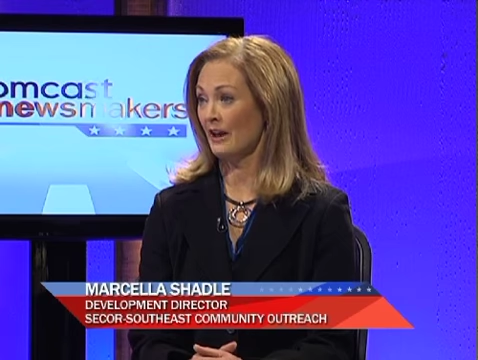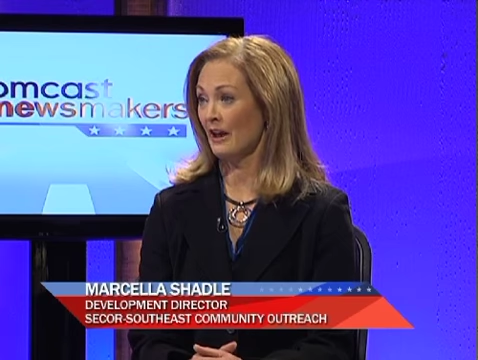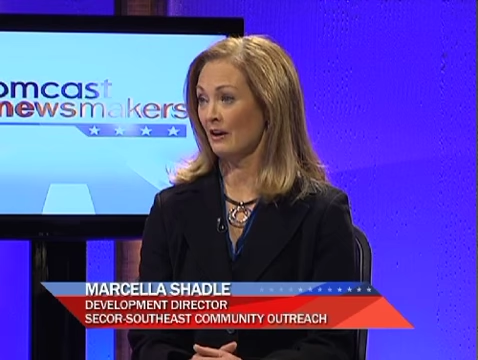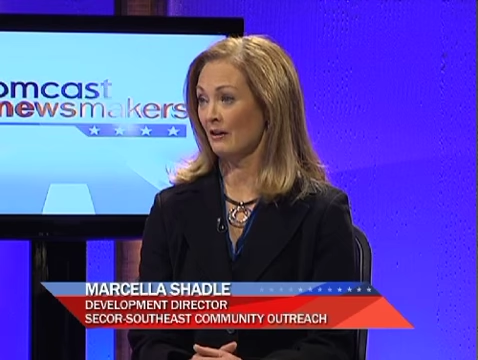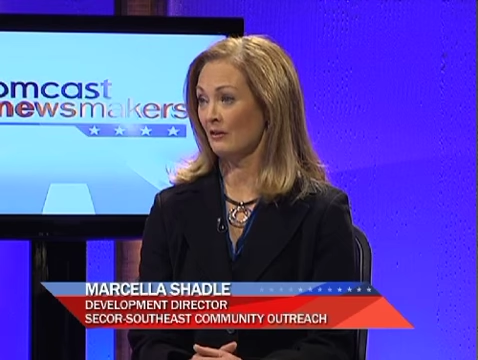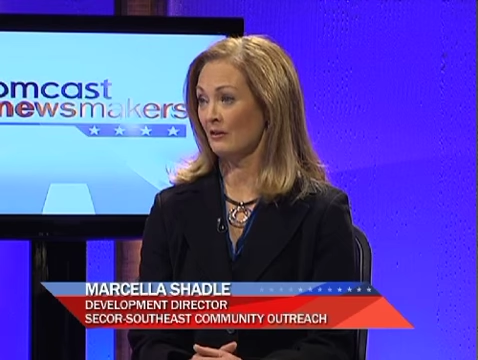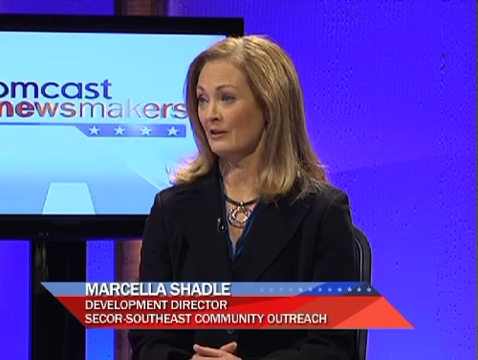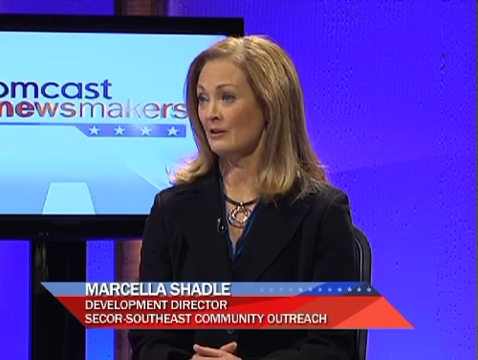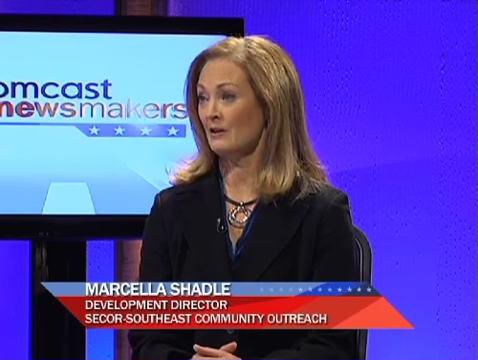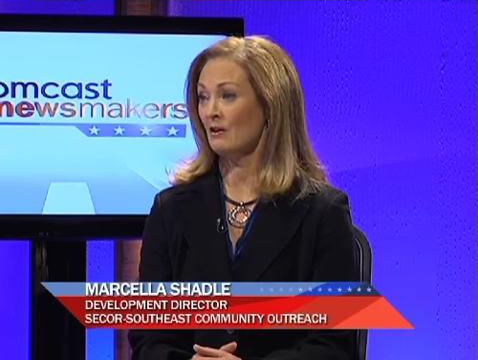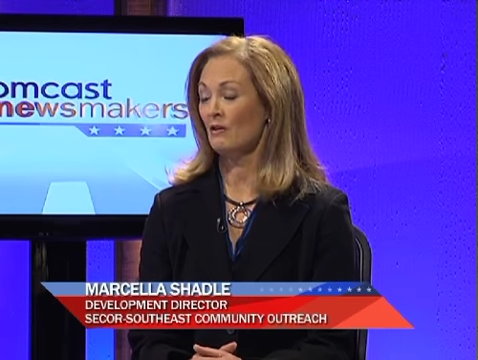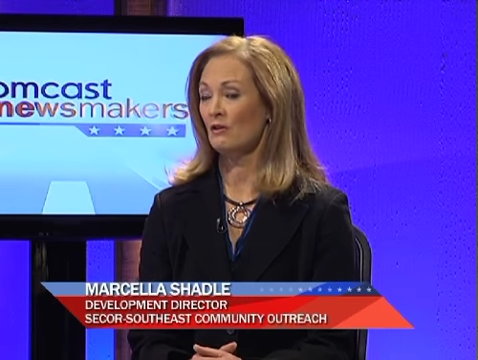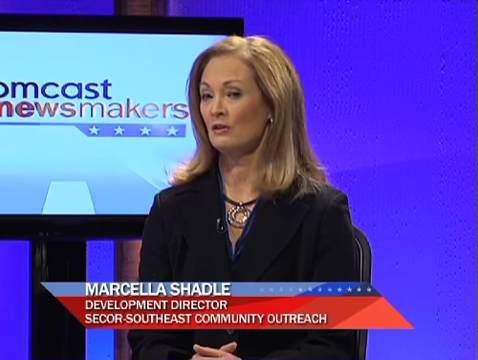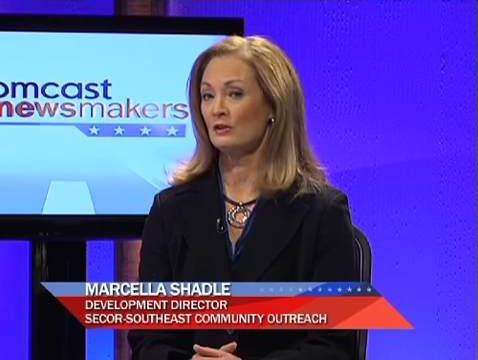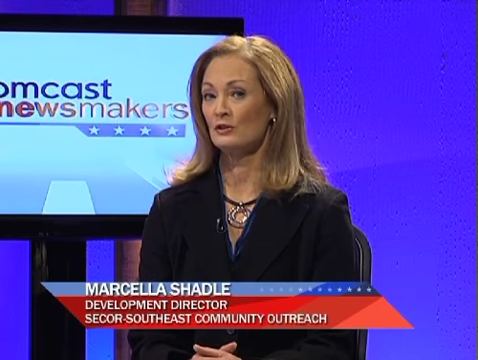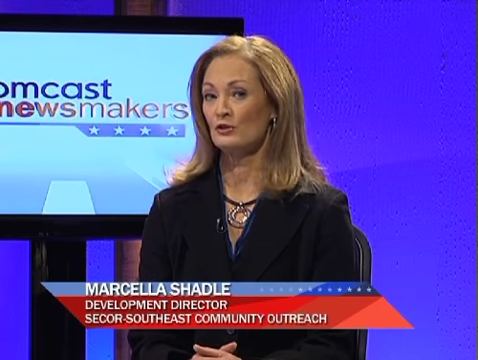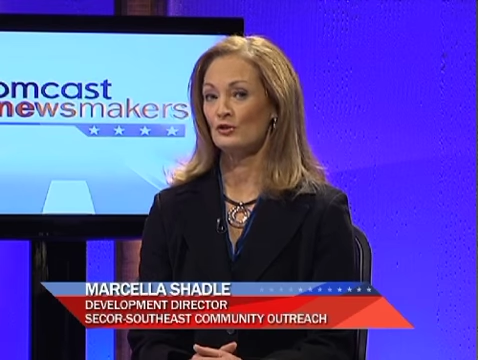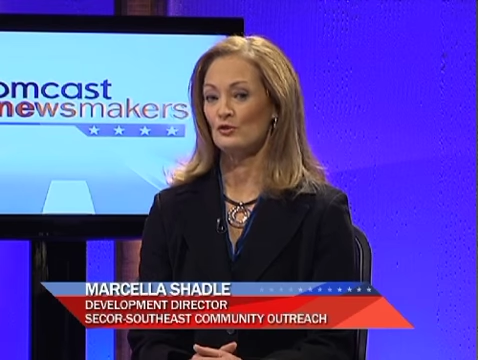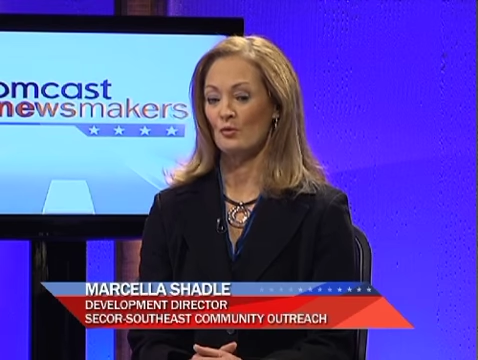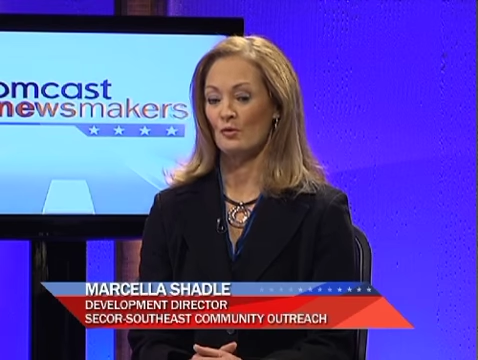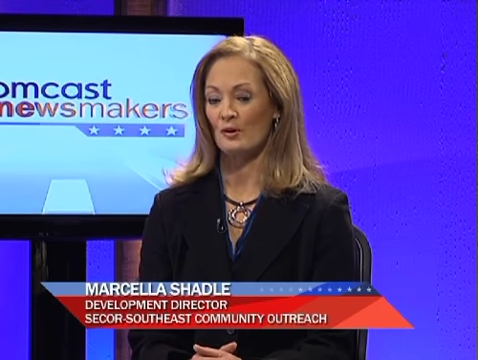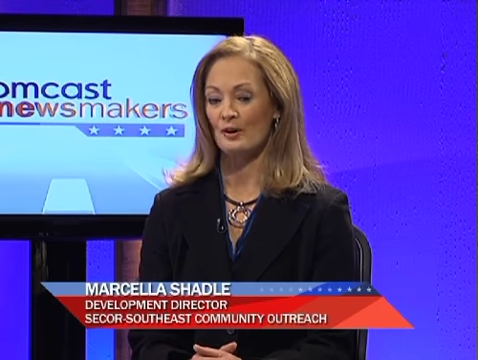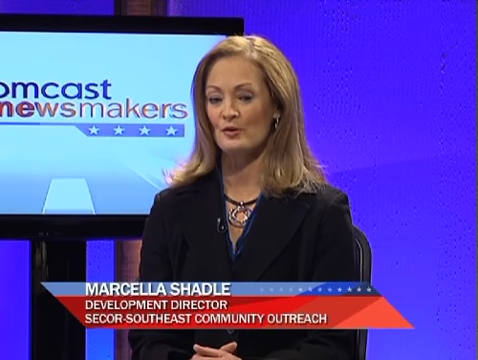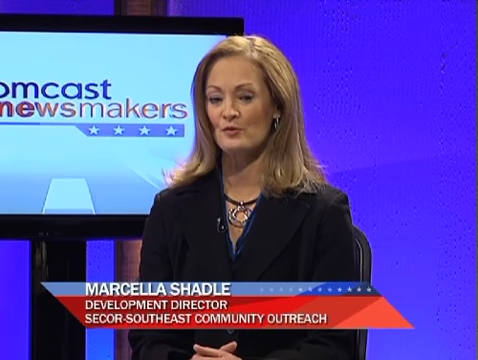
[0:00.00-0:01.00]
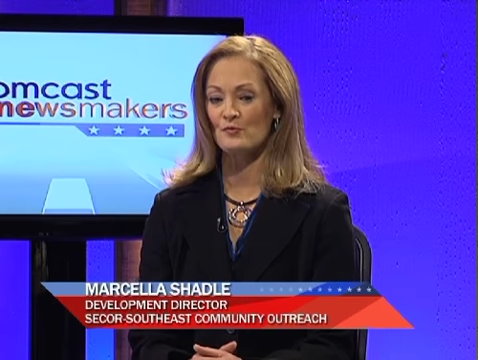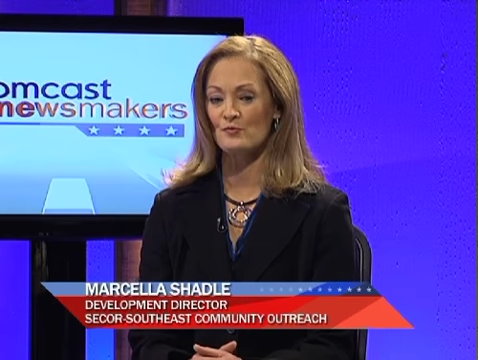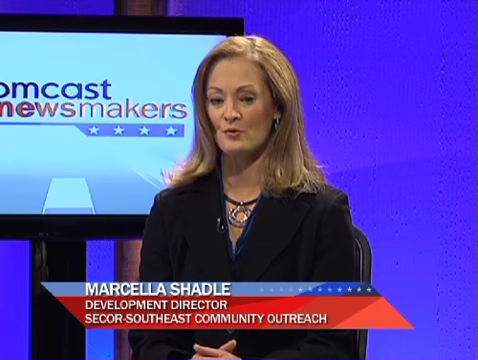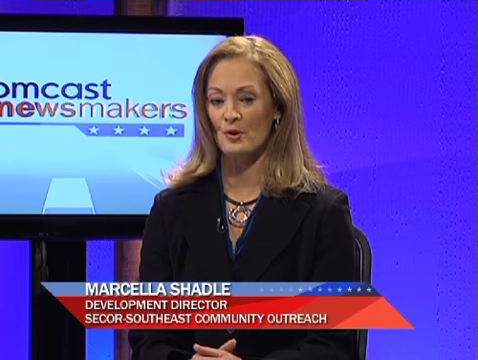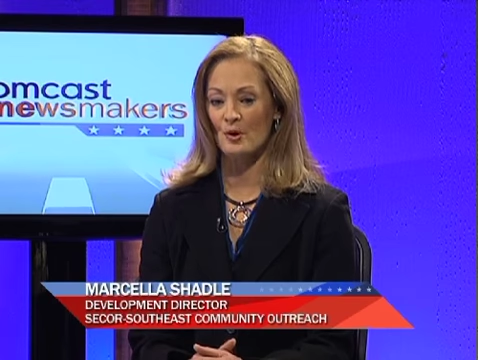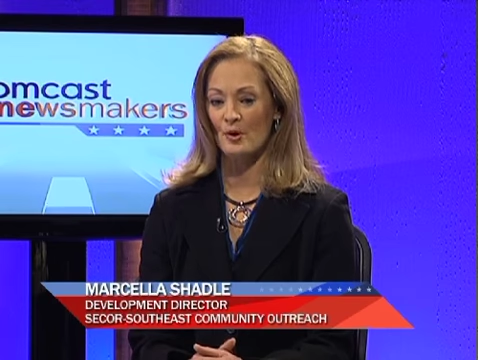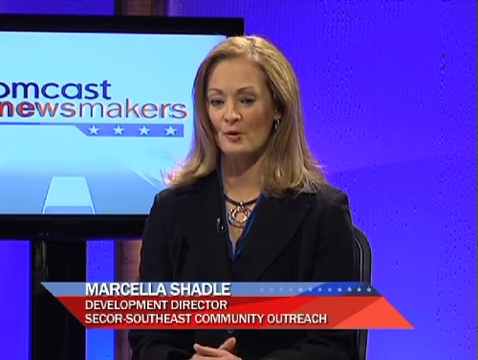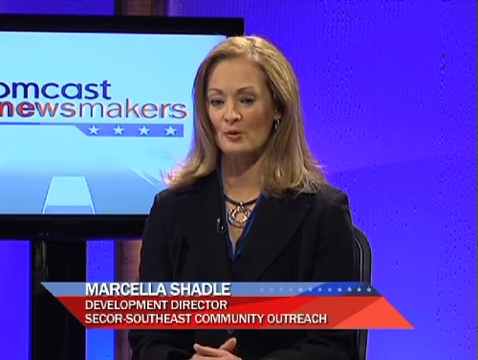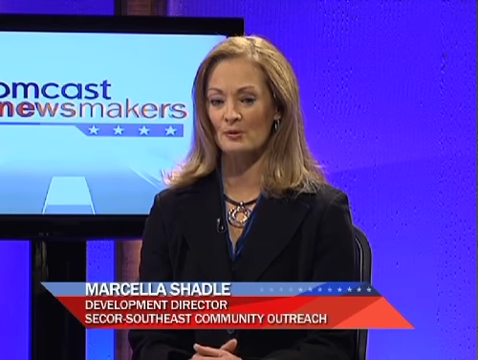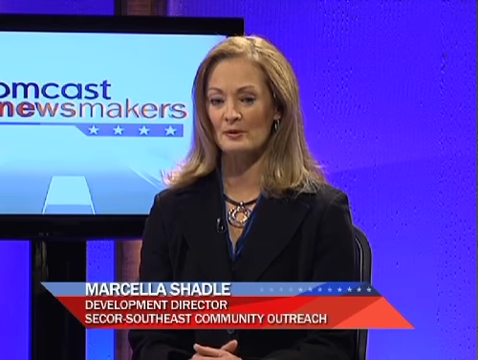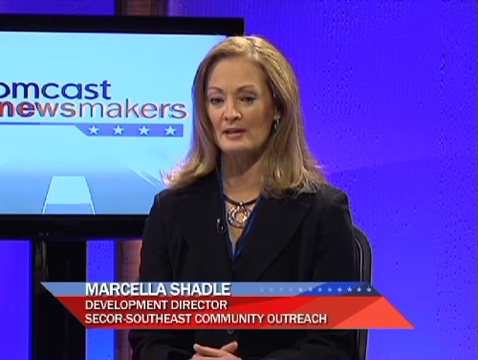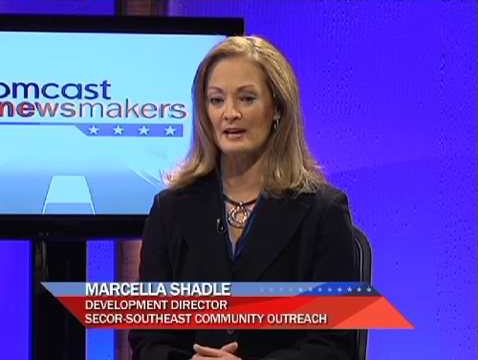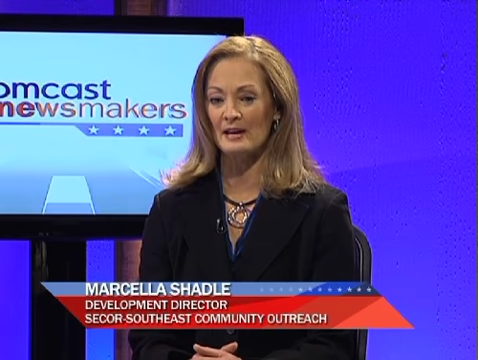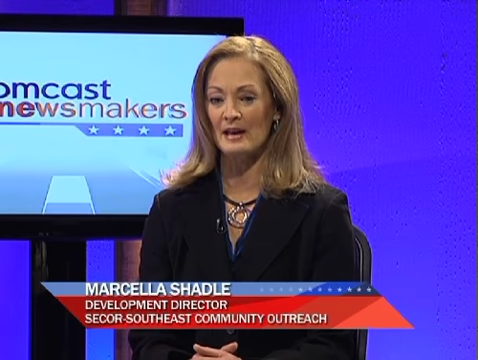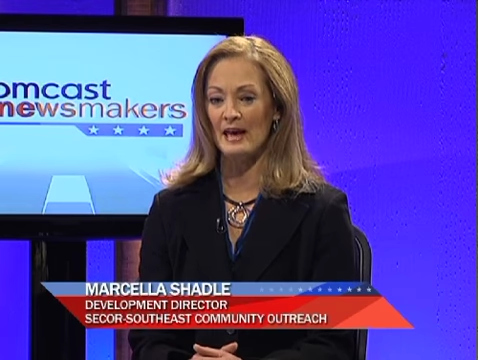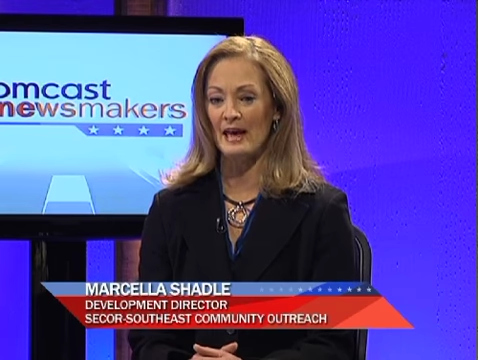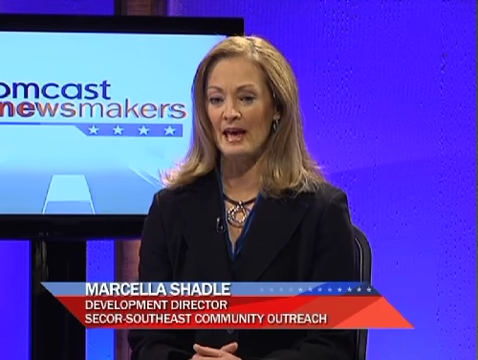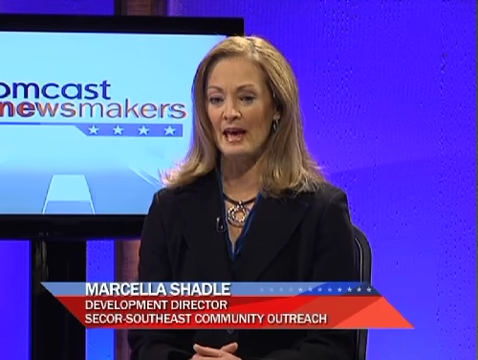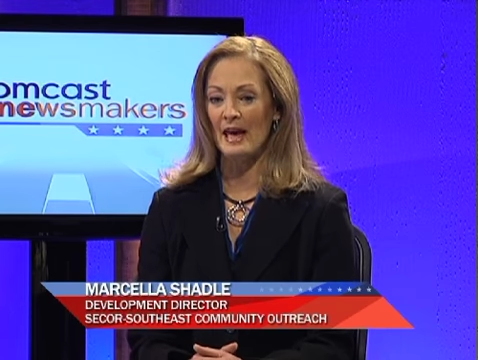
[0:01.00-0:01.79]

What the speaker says: area on Jordan Road,